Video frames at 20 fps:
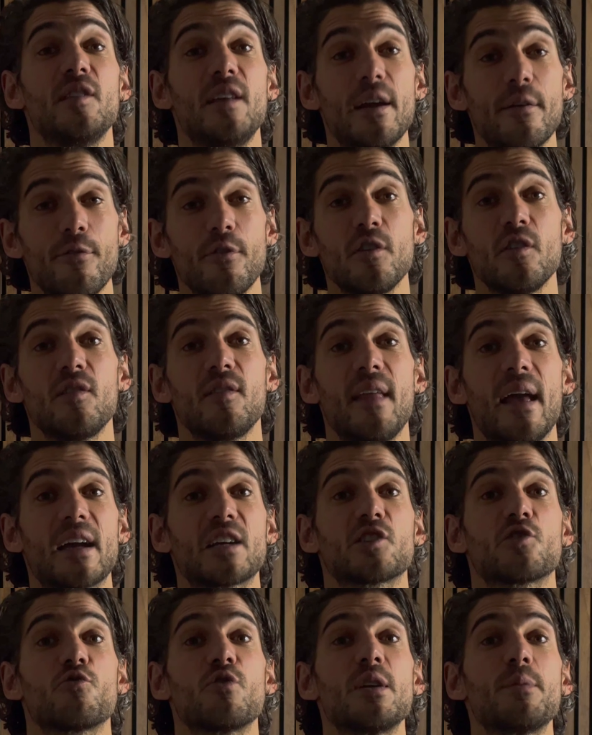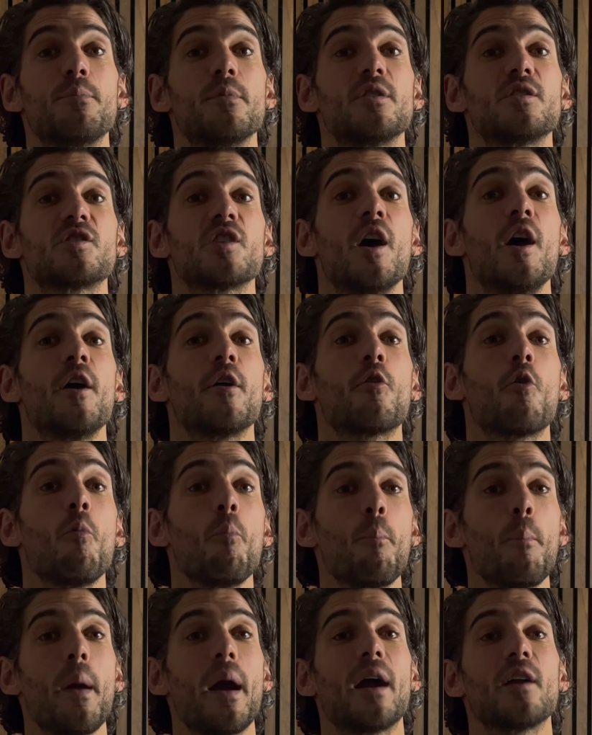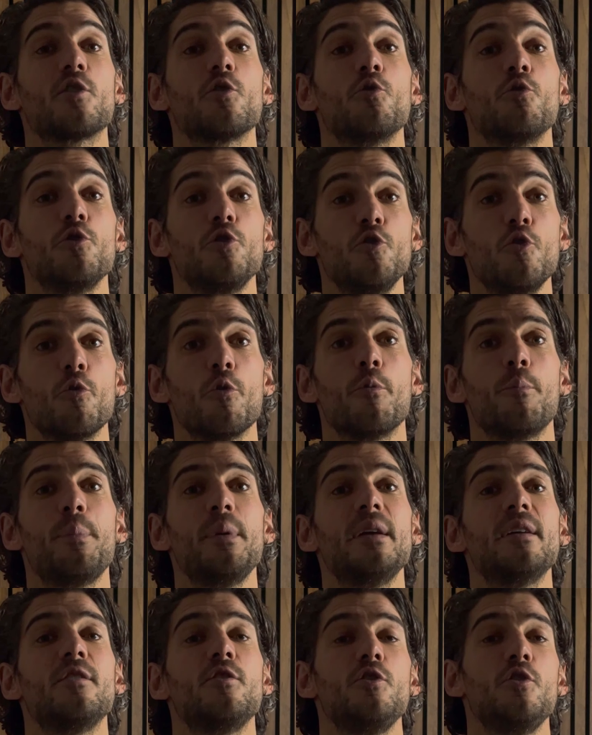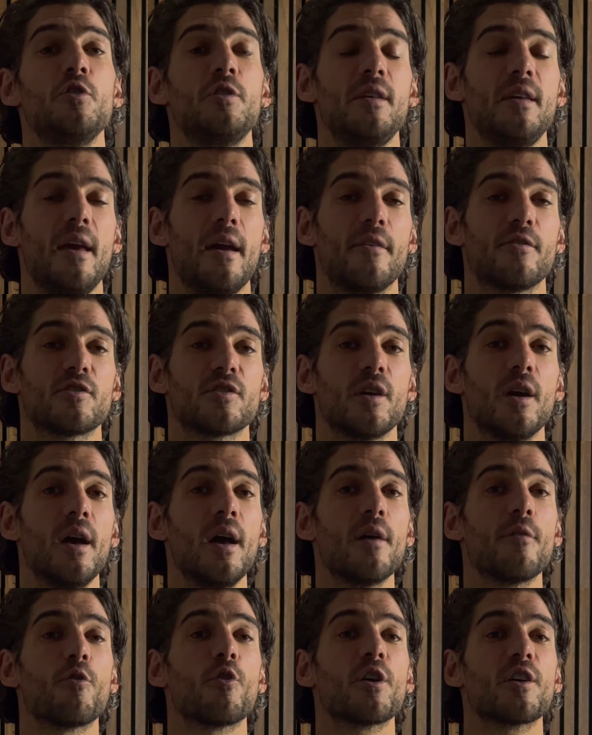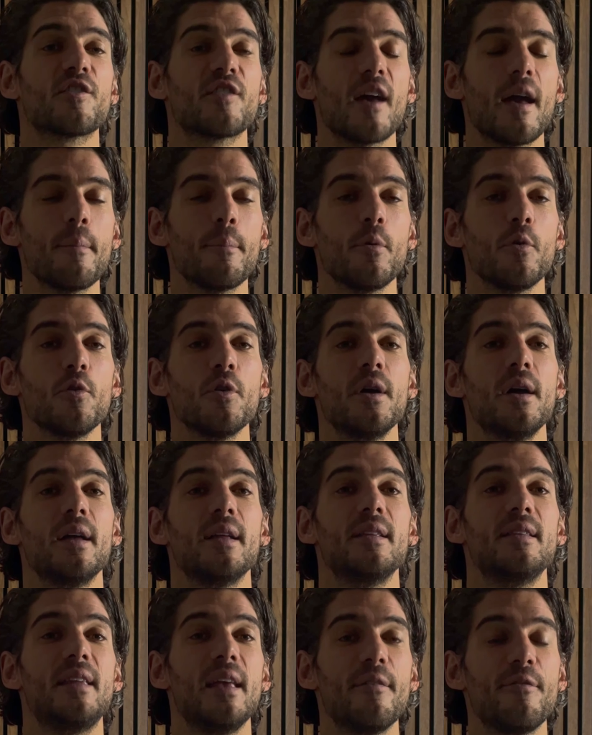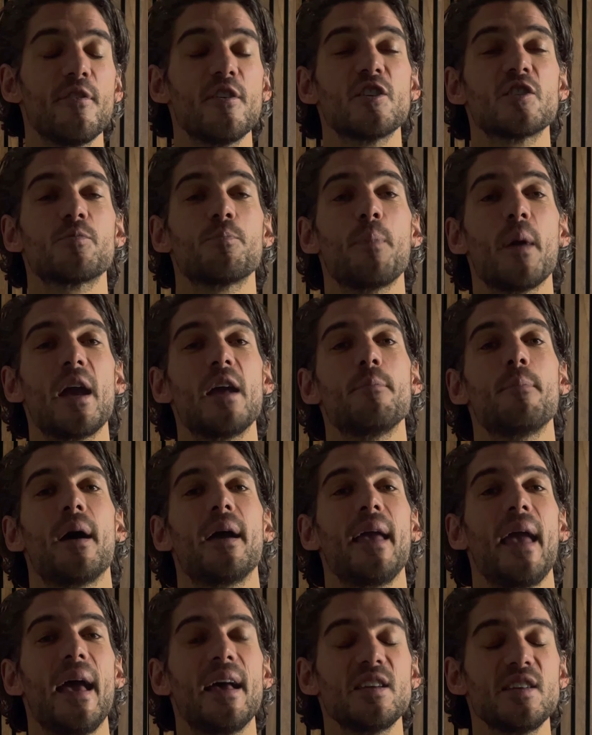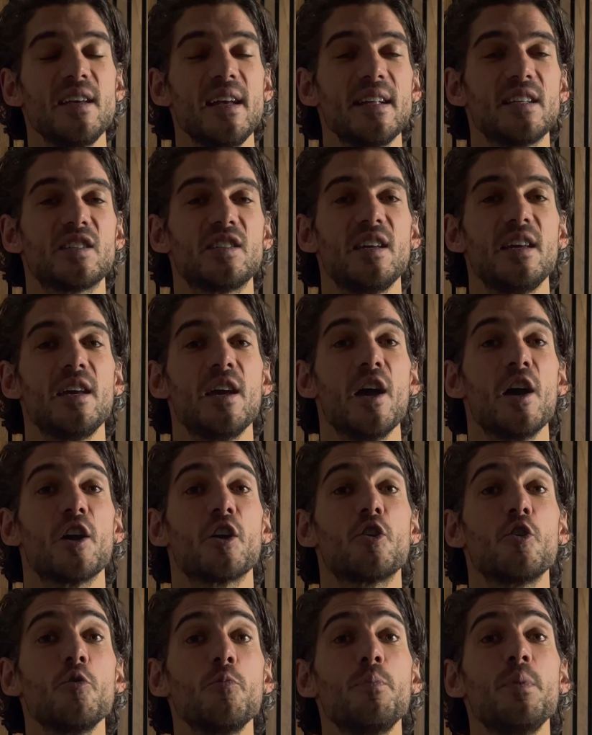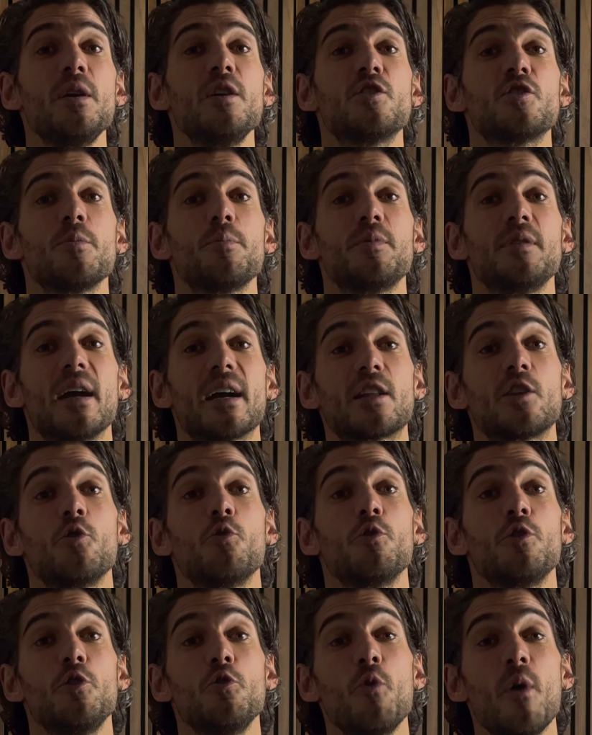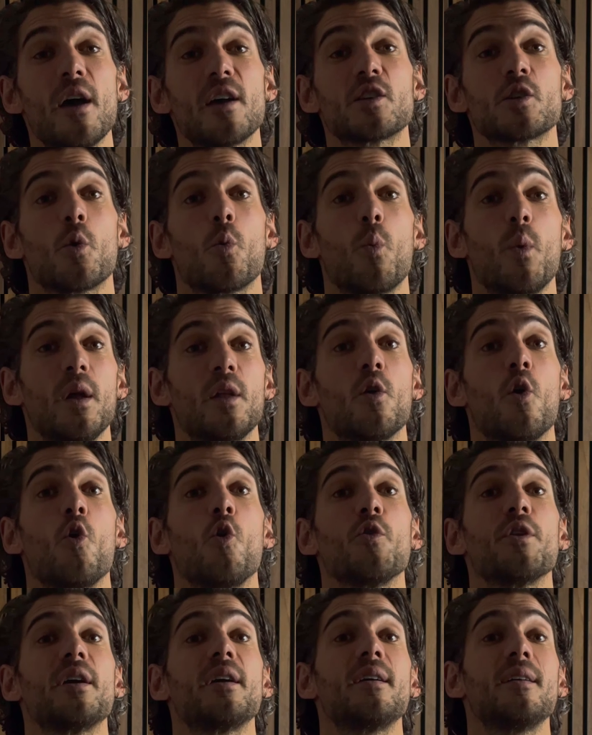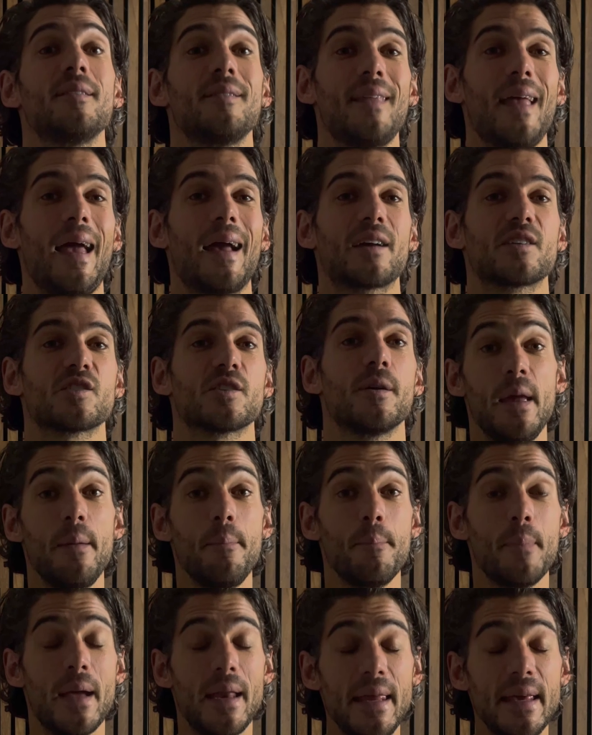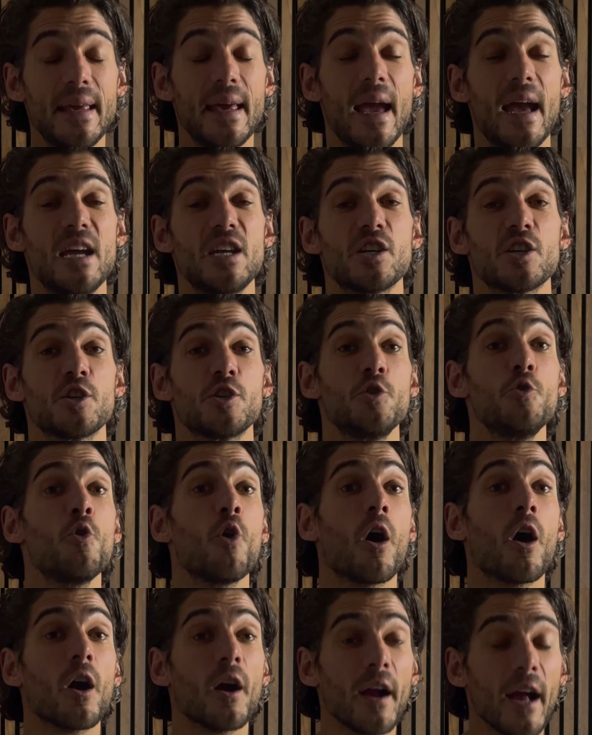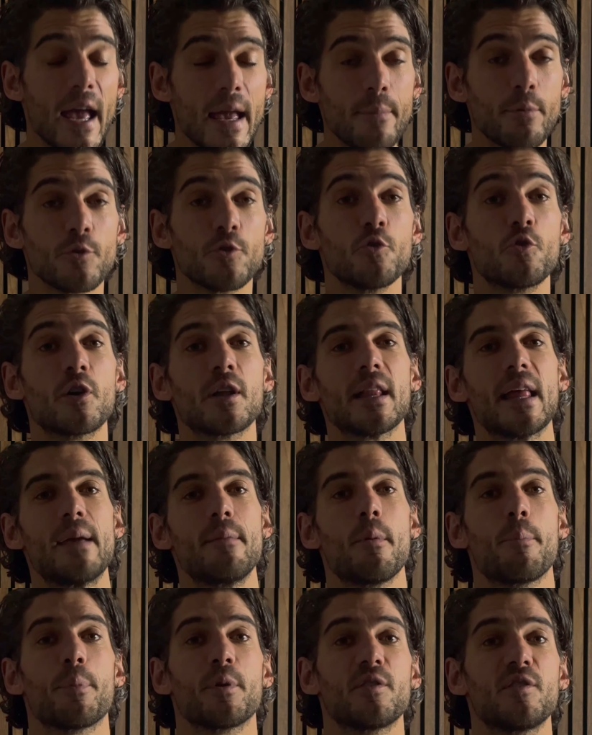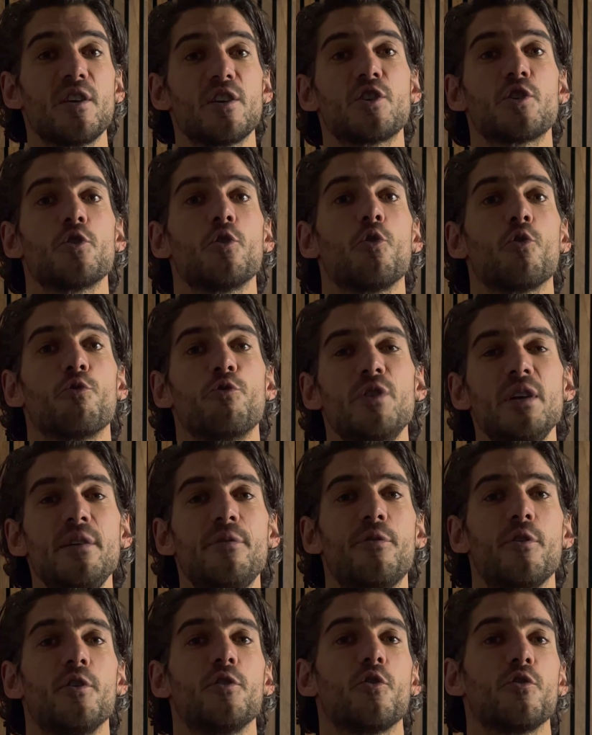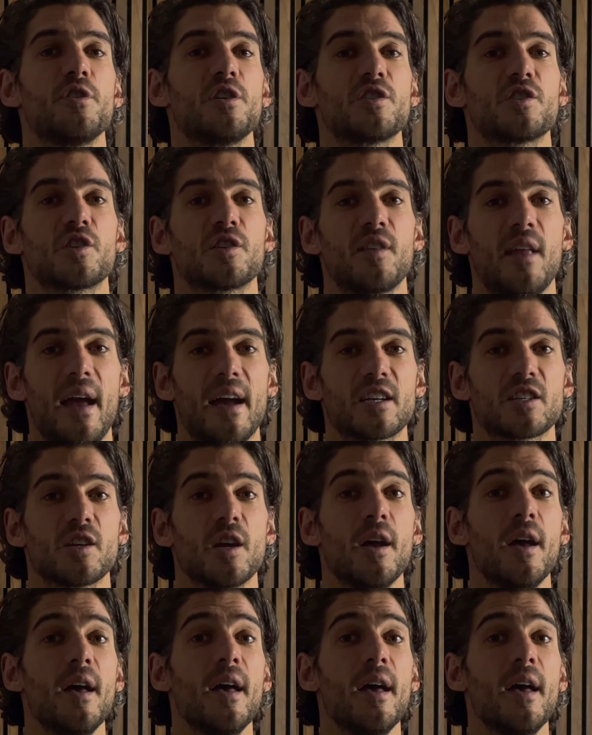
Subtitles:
different tax treatments compared to European ETFs. For example, dividends paid by SCHD could be subject to US withholding tax. In many cases, you are able to claim a partial refund on this tax